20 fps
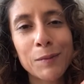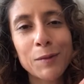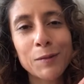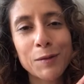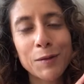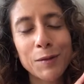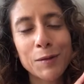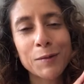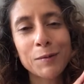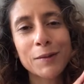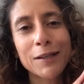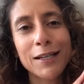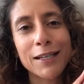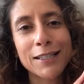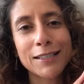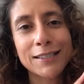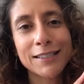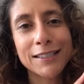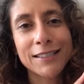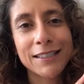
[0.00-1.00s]
with your
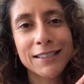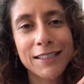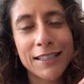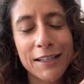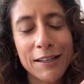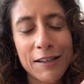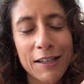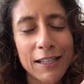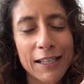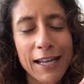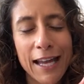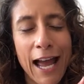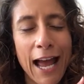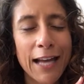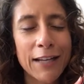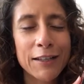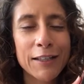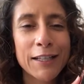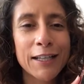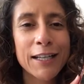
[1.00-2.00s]
word, and it
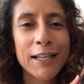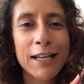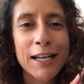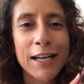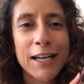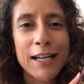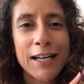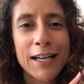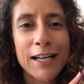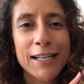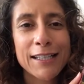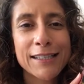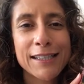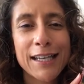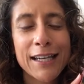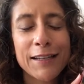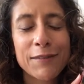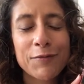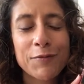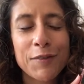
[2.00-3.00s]
had
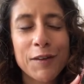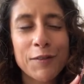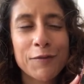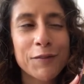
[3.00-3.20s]
a